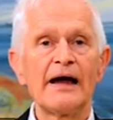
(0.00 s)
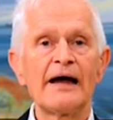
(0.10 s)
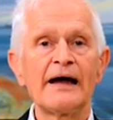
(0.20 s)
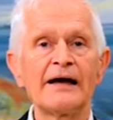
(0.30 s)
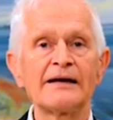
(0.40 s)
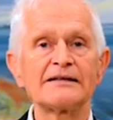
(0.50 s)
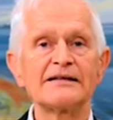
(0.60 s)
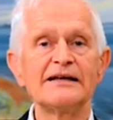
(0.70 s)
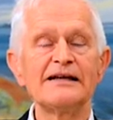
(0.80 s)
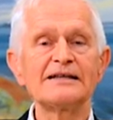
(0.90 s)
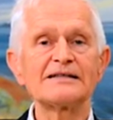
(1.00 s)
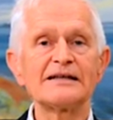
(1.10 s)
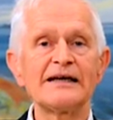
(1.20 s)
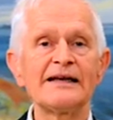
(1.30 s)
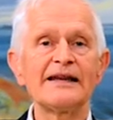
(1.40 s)
And
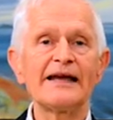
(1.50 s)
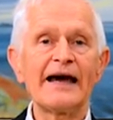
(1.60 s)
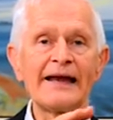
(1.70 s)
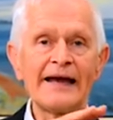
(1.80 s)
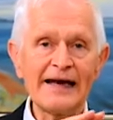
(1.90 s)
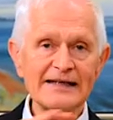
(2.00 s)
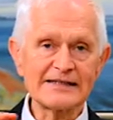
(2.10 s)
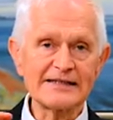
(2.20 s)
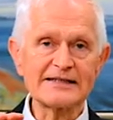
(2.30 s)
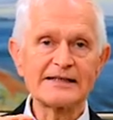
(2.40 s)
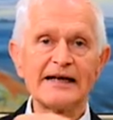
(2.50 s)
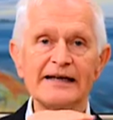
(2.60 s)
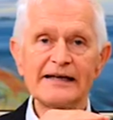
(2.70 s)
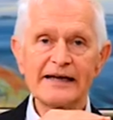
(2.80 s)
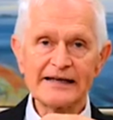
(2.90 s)
in the analysis,
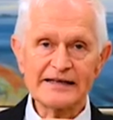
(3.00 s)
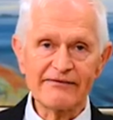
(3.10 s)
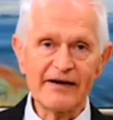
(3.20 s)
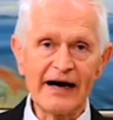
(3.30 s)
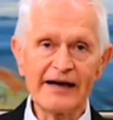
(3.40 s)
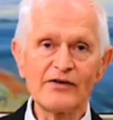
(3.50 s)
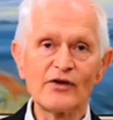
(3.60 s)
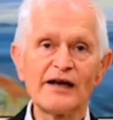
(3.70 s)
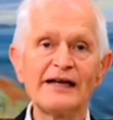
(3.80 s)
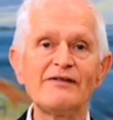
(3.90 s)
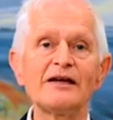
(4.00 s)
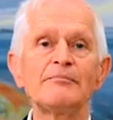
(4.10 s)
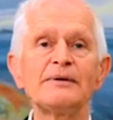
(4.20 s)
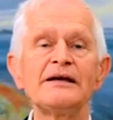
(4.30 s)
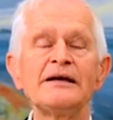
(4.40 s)
he can divide the living
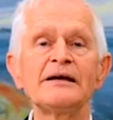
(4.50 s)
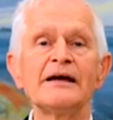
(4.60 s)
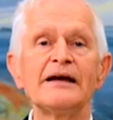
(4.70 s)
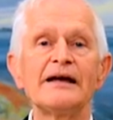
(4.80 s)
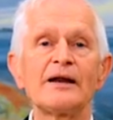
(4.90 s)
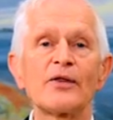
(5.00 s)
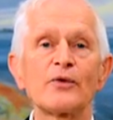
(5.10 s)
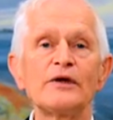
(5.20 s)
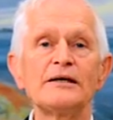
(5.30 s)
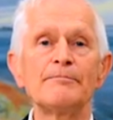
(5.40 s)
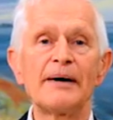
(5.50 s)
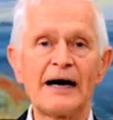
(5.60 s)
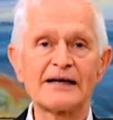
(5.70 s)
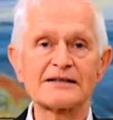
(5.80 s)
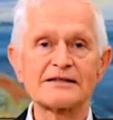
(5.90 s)
being in 3
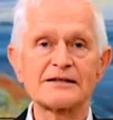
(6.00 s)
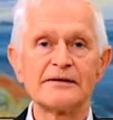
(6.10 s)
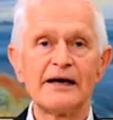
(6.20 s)
parts.